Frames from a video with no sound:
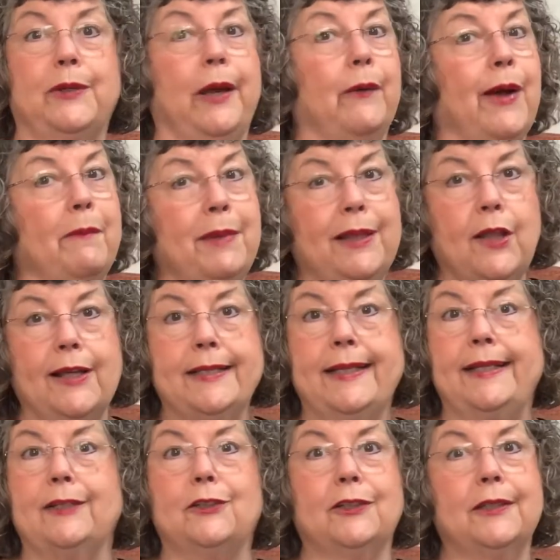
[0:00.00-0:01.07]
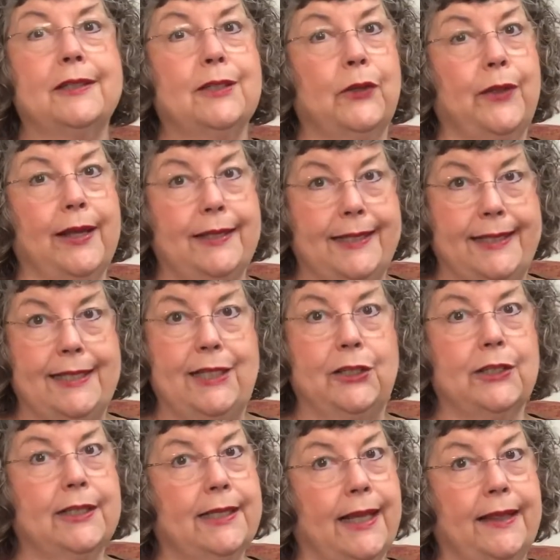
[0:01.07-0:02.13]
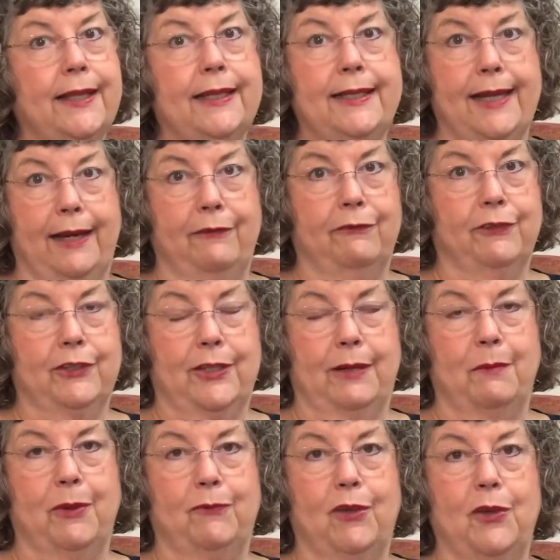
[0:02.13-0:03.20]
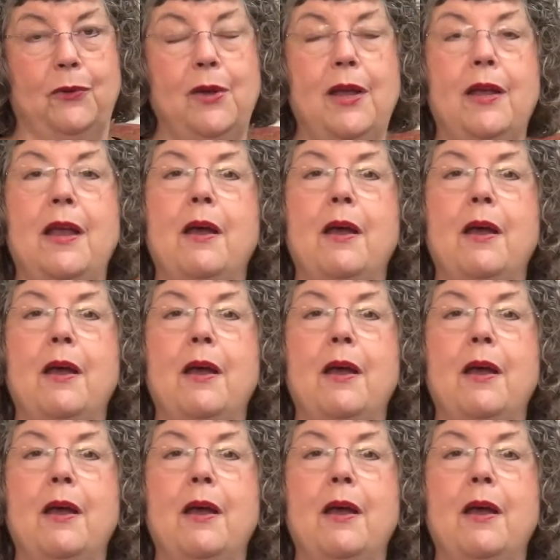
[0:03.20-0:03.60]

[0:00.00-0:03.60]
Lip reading: Now I'm in Los Angeles, so that's easier said than done for some of you.